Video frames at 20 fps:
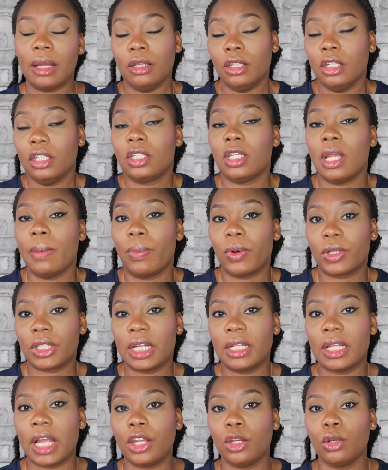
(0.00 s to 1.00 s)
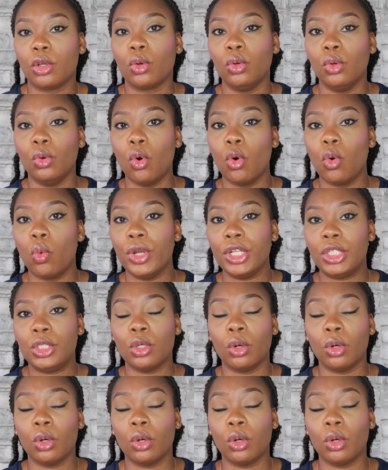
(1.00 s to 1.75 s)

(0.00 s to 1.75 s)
it's important that you go with